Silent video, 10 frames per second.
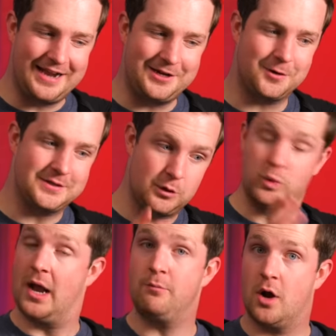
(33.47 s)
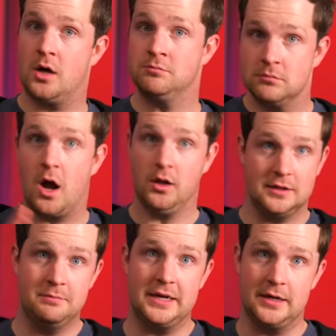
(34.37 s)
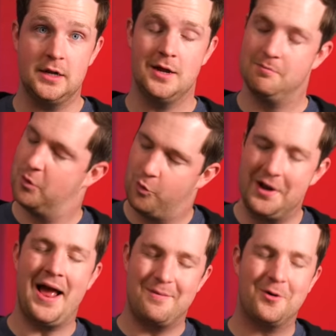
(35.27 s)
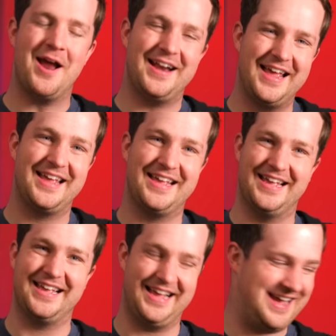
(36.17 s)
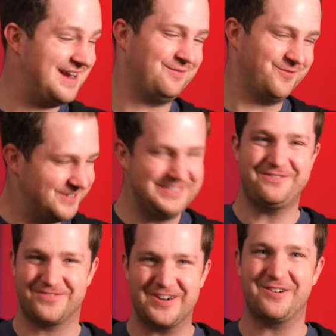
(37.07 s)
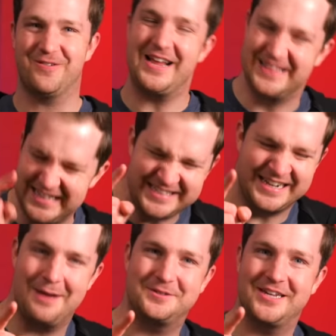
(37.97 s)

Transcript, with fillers: at here is that when I'm wrong, I'll admit it. But when I'm right, I'm really freaking right. Listen up,